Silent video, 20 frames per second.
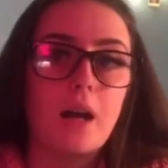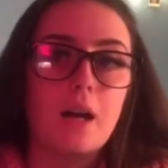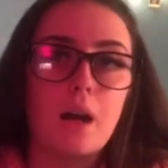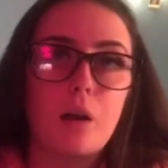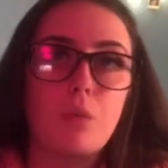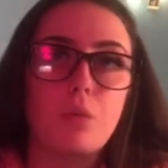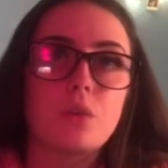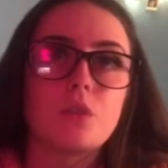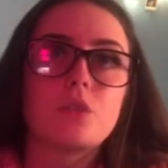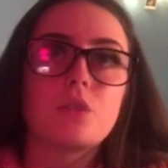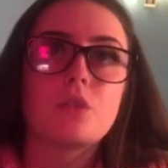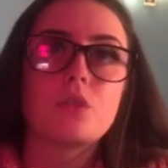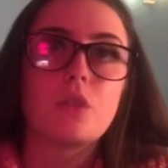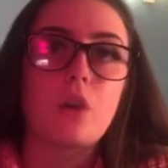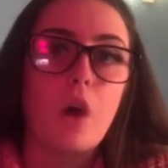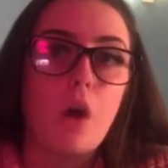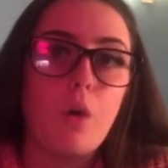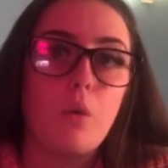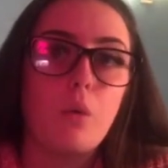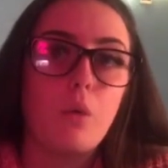I was
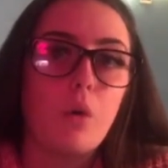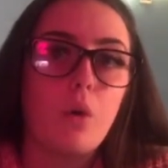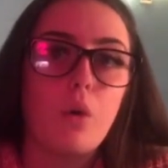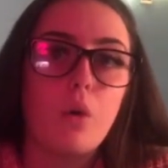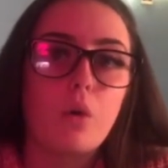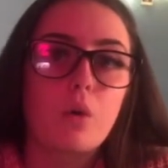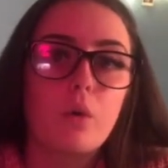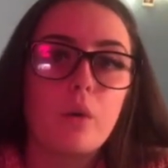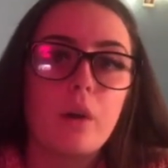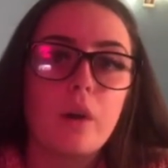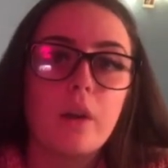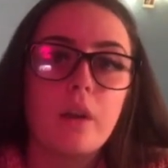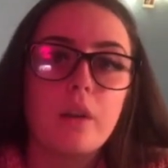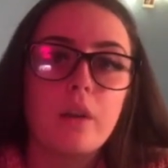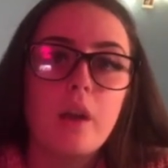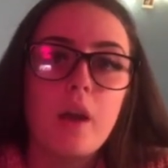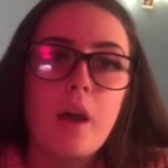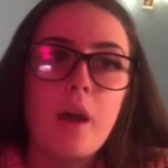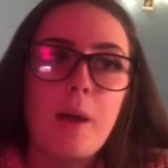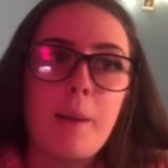so awkward.
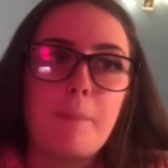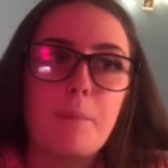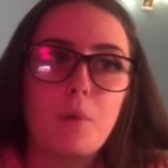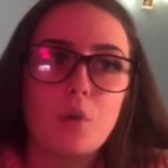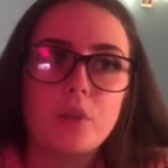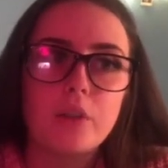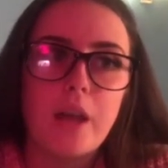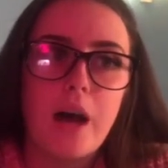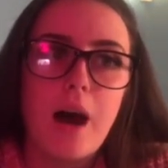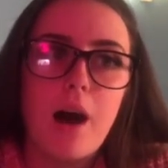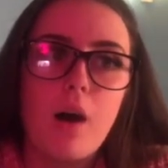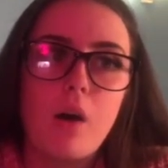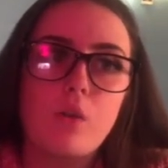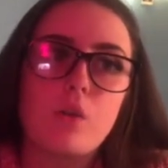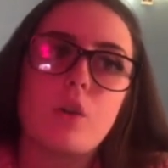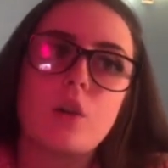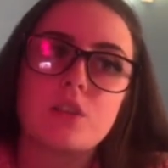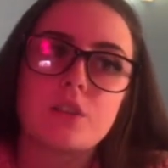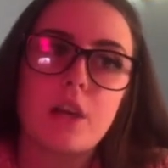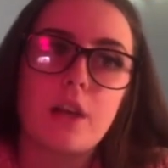But now,
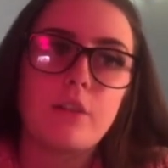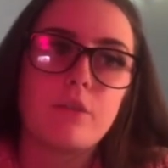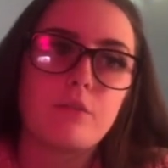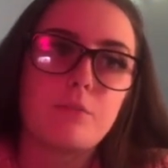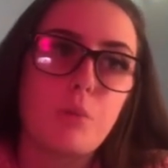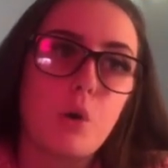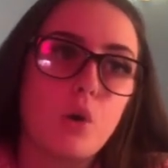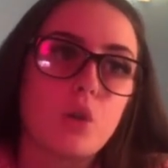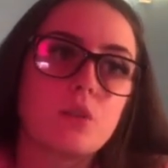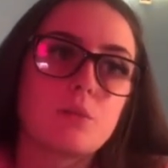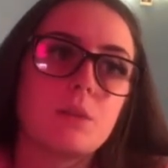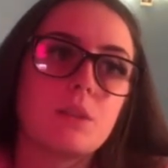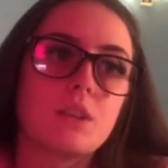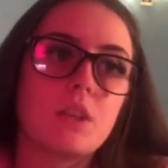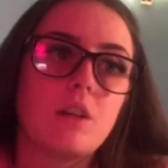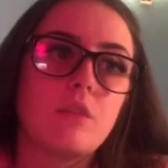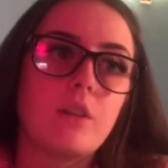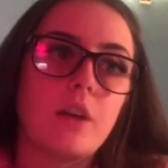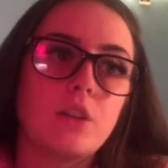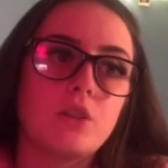because I've pushed
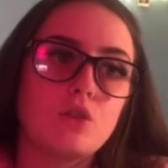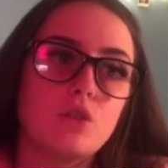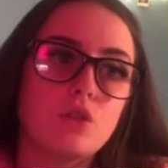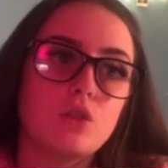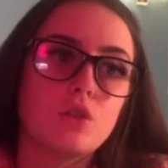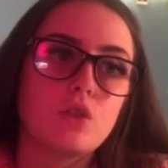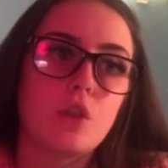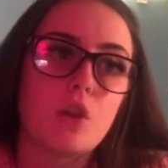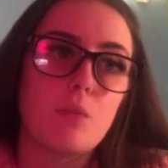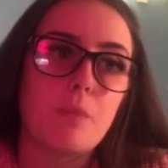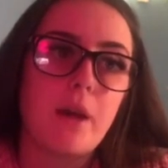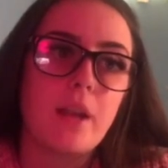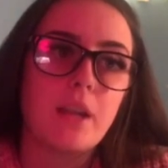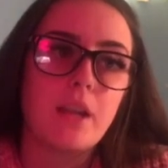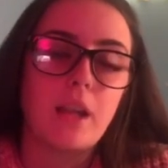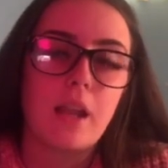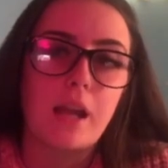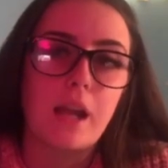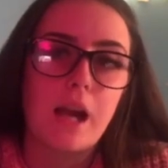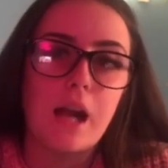myself and done so many,
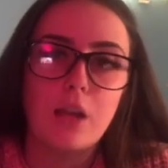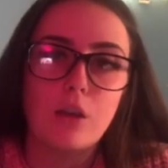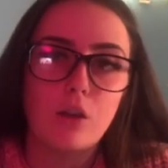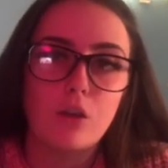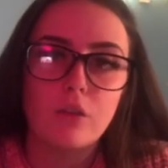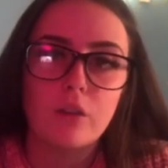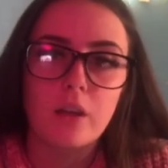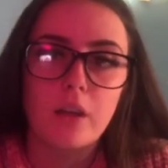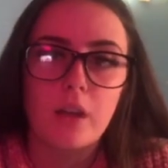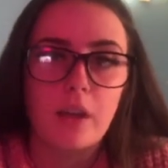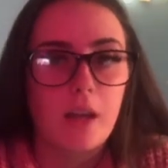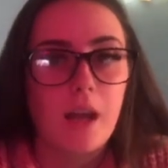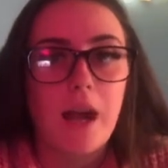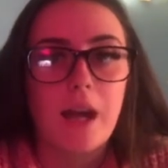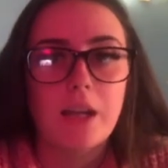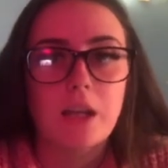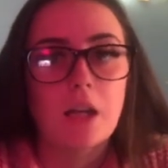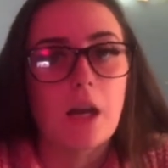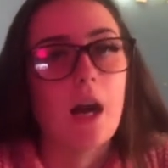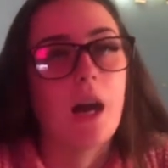like, I love it. Like,
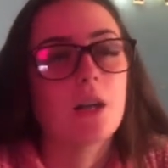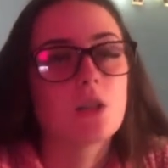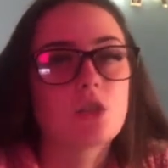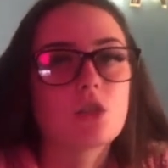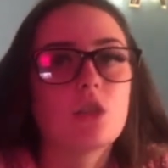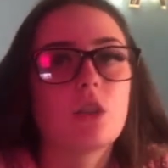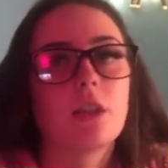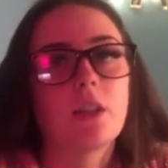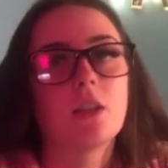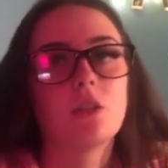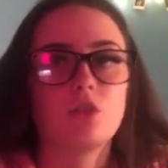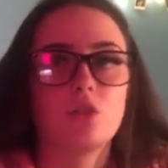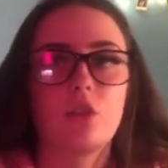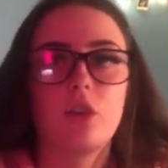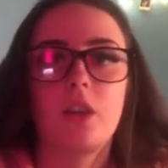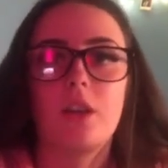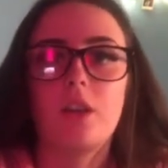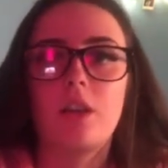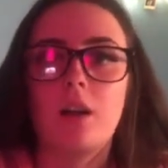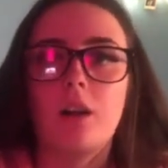I actually enjoy
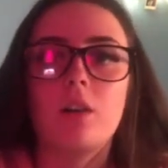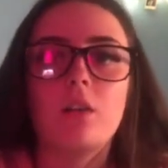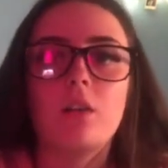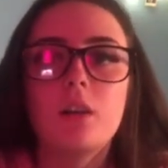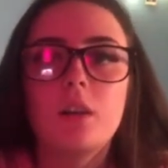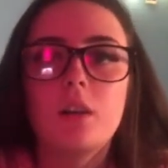it now.